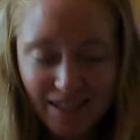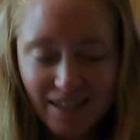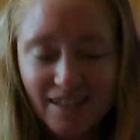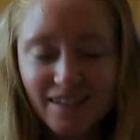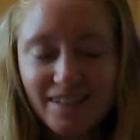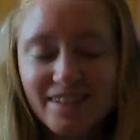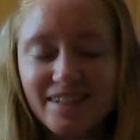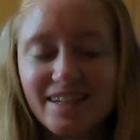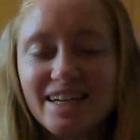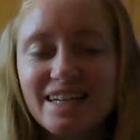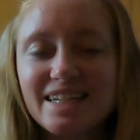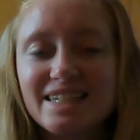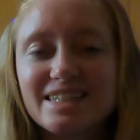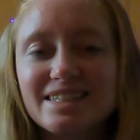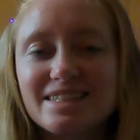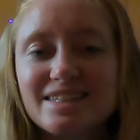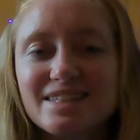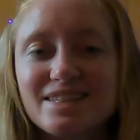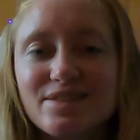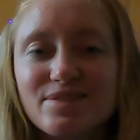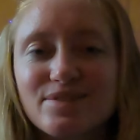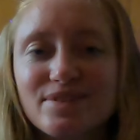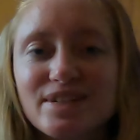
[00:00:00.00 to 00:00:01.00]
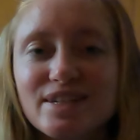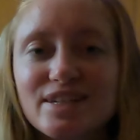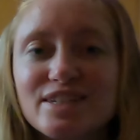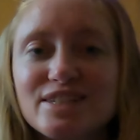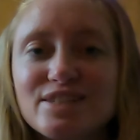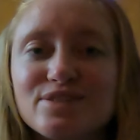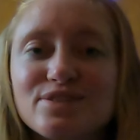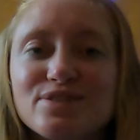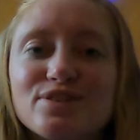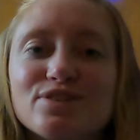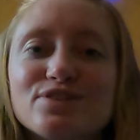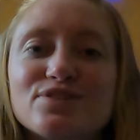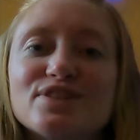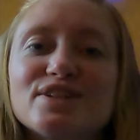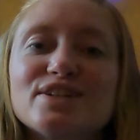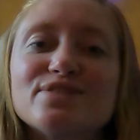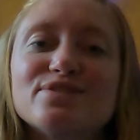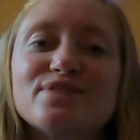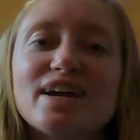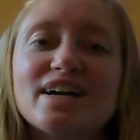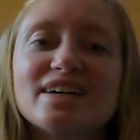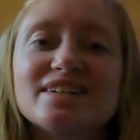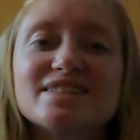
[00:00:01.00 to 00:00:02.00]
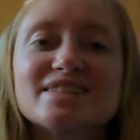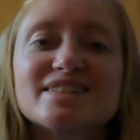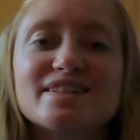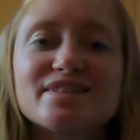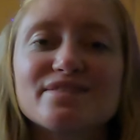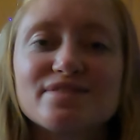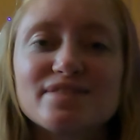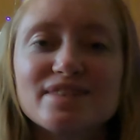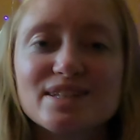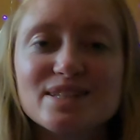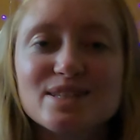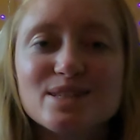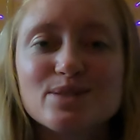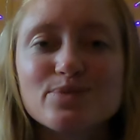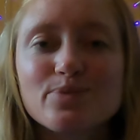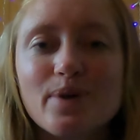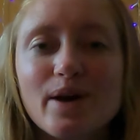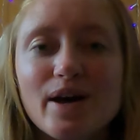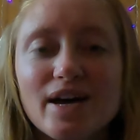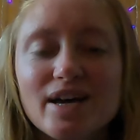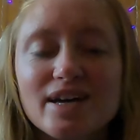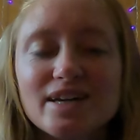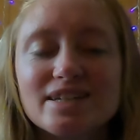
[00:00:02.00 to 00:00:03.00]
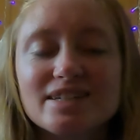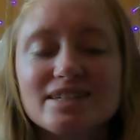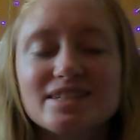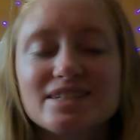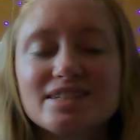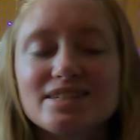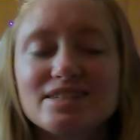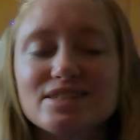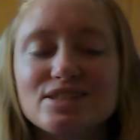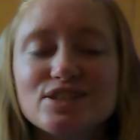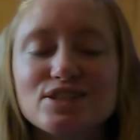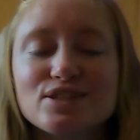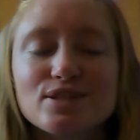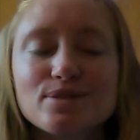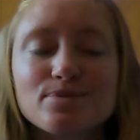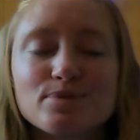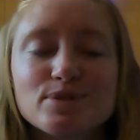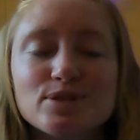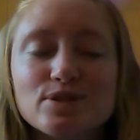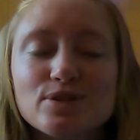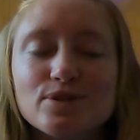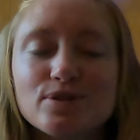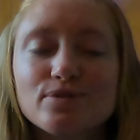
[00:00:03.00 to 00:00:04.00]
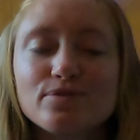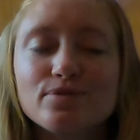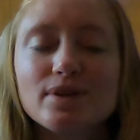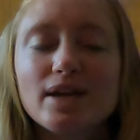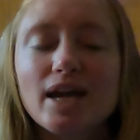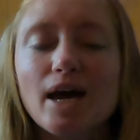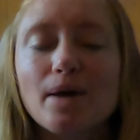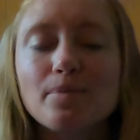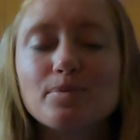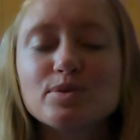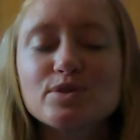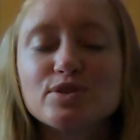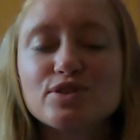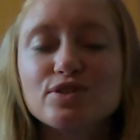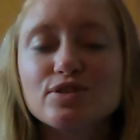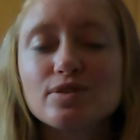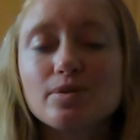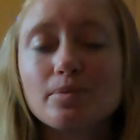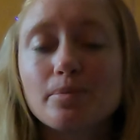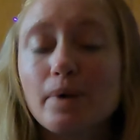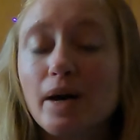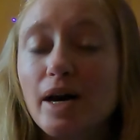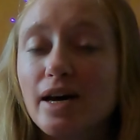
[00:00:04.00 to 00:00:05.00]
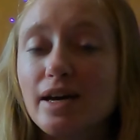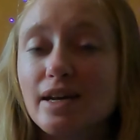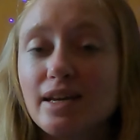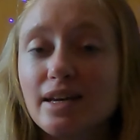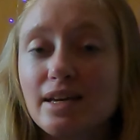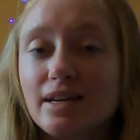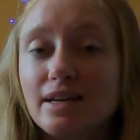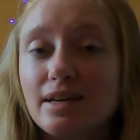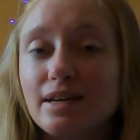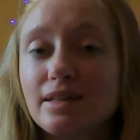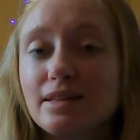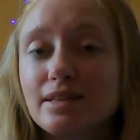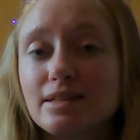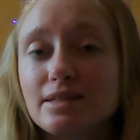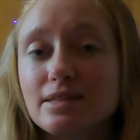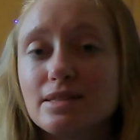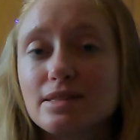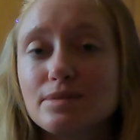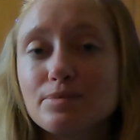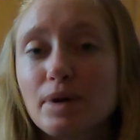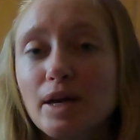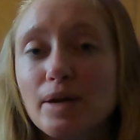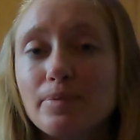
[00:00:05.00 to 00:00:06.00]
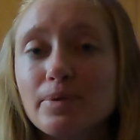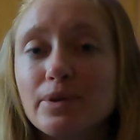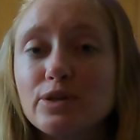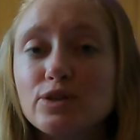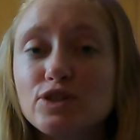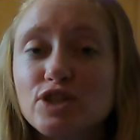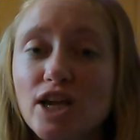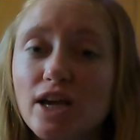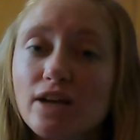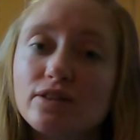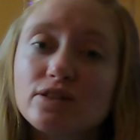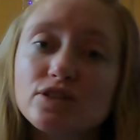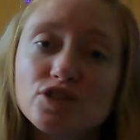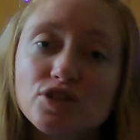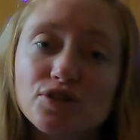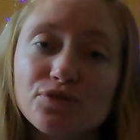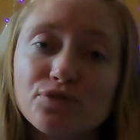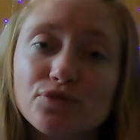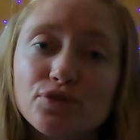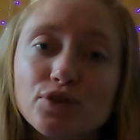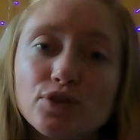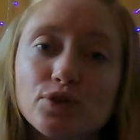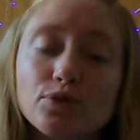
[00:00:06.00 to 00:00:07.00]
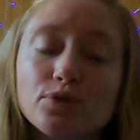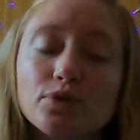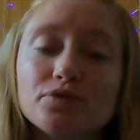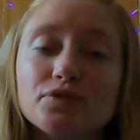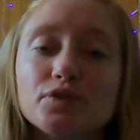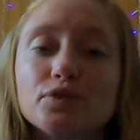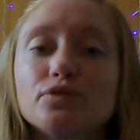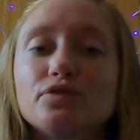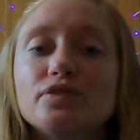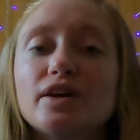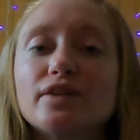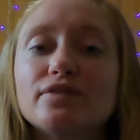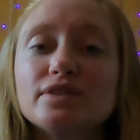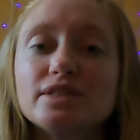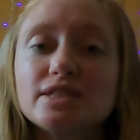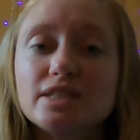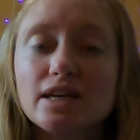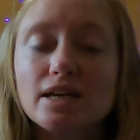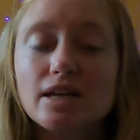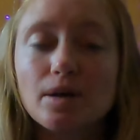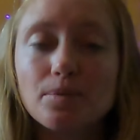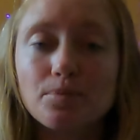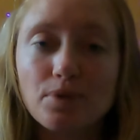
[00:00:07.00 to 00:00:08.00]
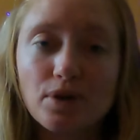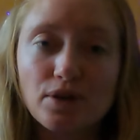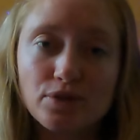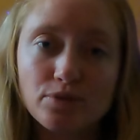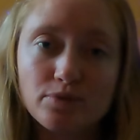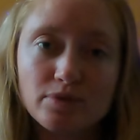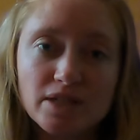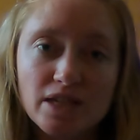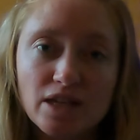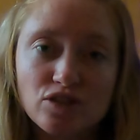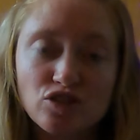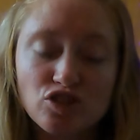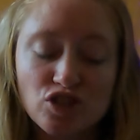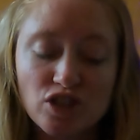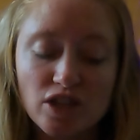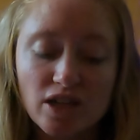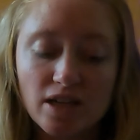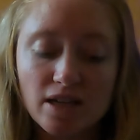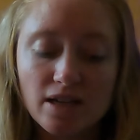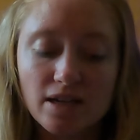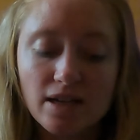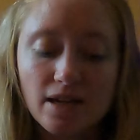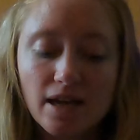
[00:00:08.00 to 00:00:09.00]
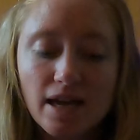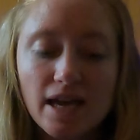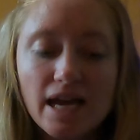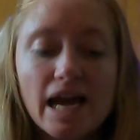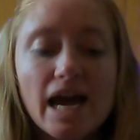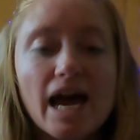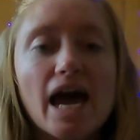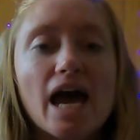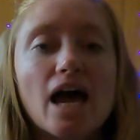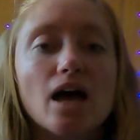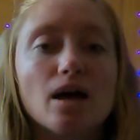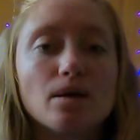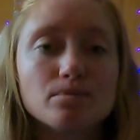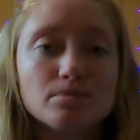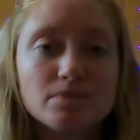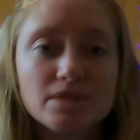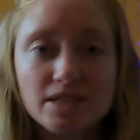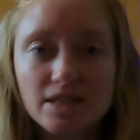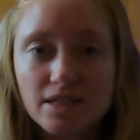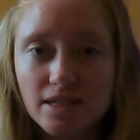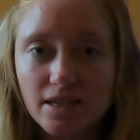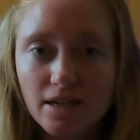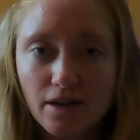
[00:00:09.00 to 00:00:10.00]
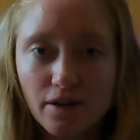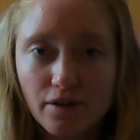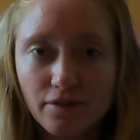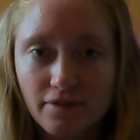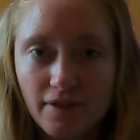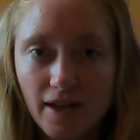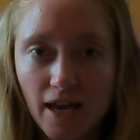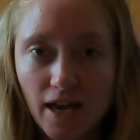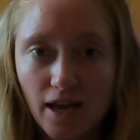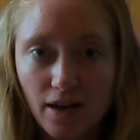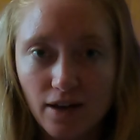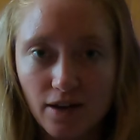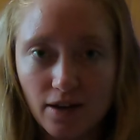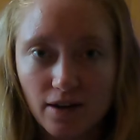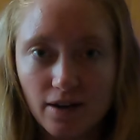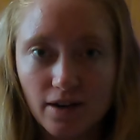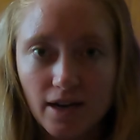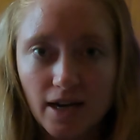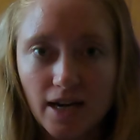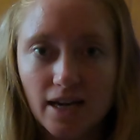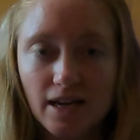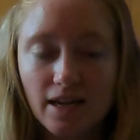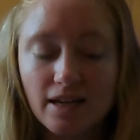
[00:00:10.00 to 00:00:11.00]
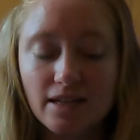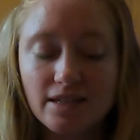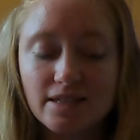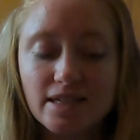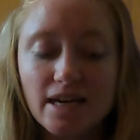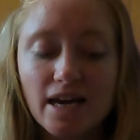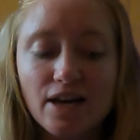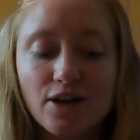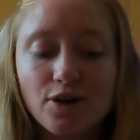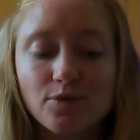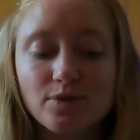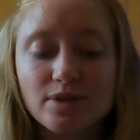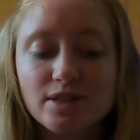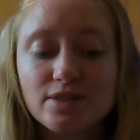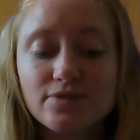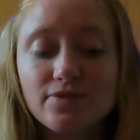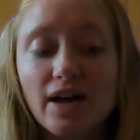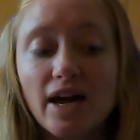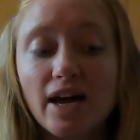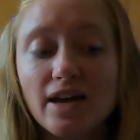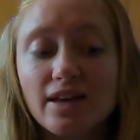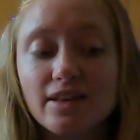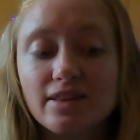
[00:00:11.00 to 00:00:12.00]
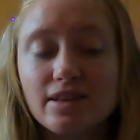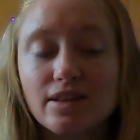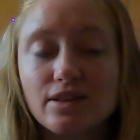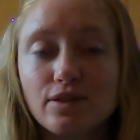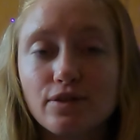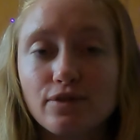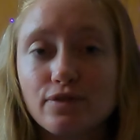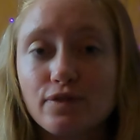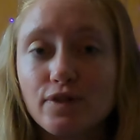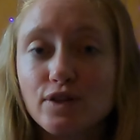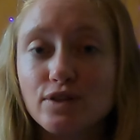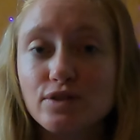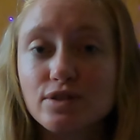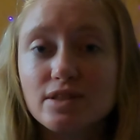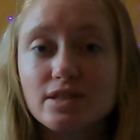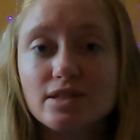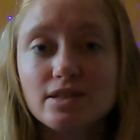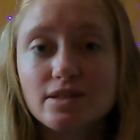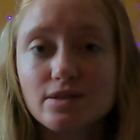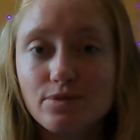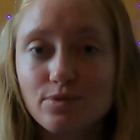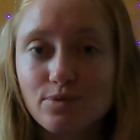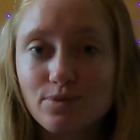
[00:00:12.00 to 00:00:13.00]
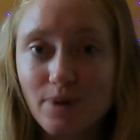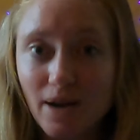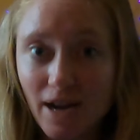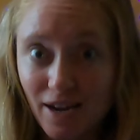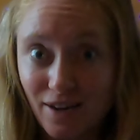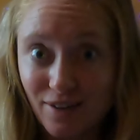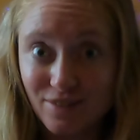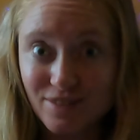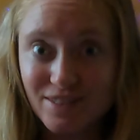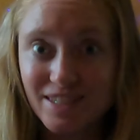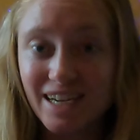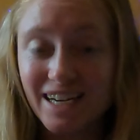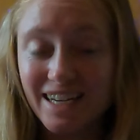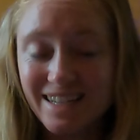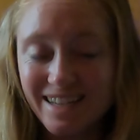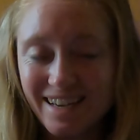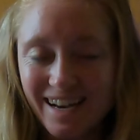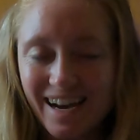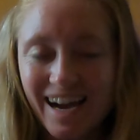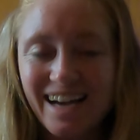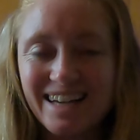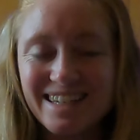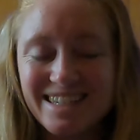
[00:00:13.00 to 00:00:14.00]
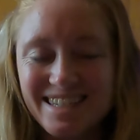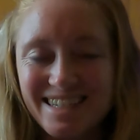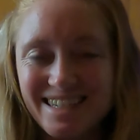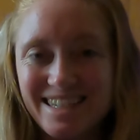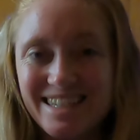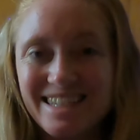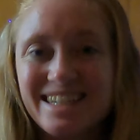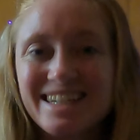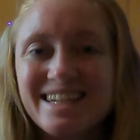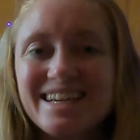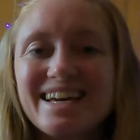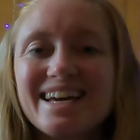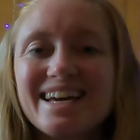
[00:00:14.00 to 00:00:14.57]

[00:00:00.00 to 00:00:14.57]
All right, so we're gonna do 3 rounds of this one. Just observe what happens to the body. And this might be challenging for you if you've never done a breath retention empty of air. And I always find that the first round I did,